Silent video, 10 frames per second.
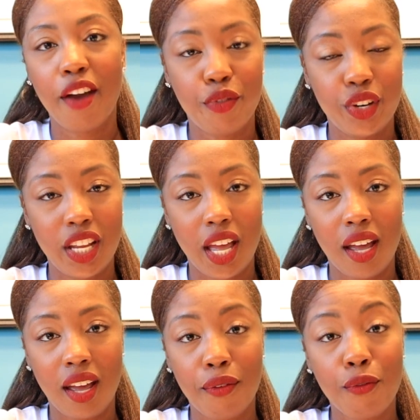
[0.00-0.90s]

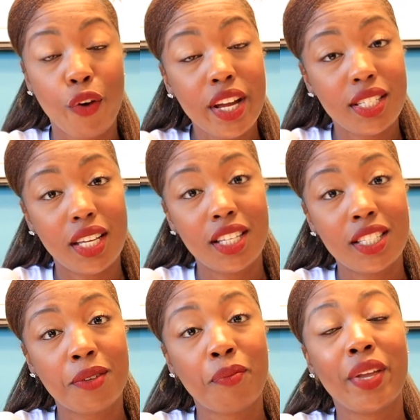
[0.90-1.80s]
everyday
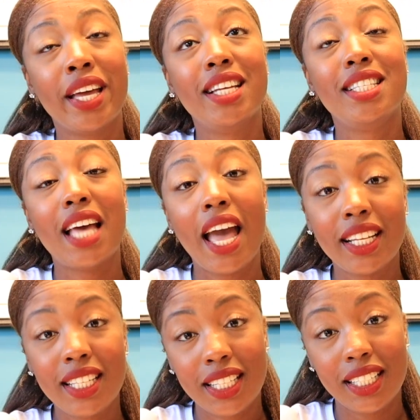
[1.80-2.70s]
phrases.
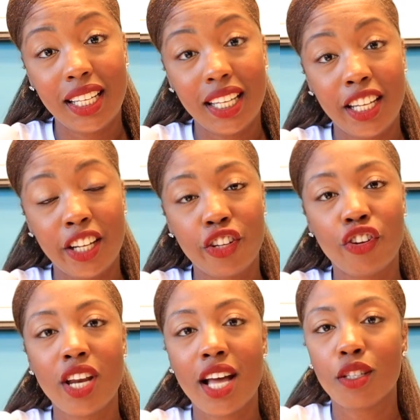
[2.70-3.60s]
Technically,
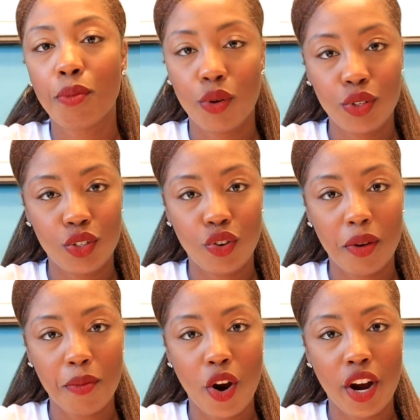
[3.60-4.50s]
you're not supposed to
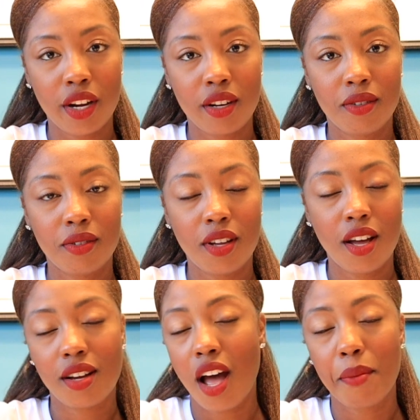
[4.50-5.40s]
trademark
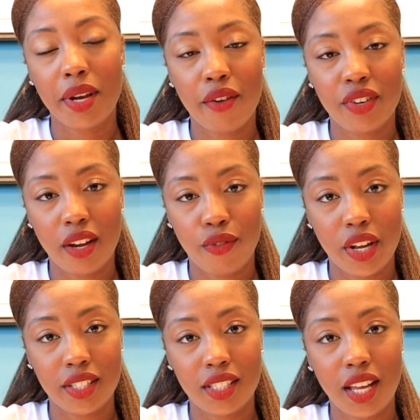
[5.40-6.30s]
common everyday
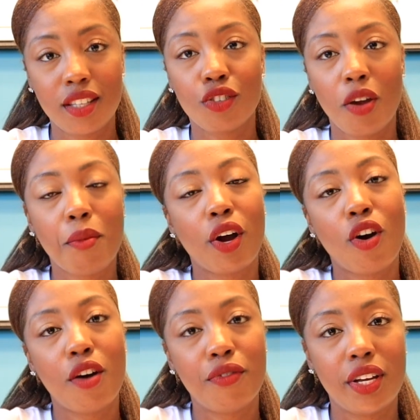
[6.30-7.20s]
phrases. Like the Trademark
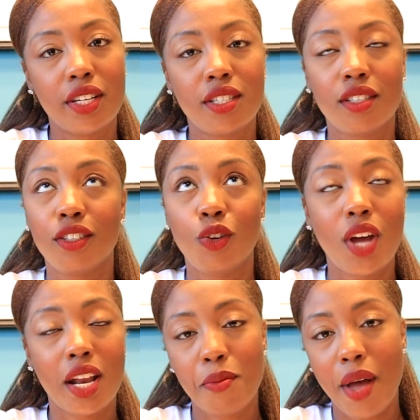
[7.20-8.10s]
Office,
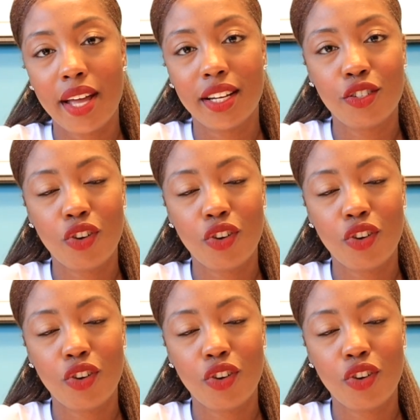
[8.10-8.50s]
United States Patent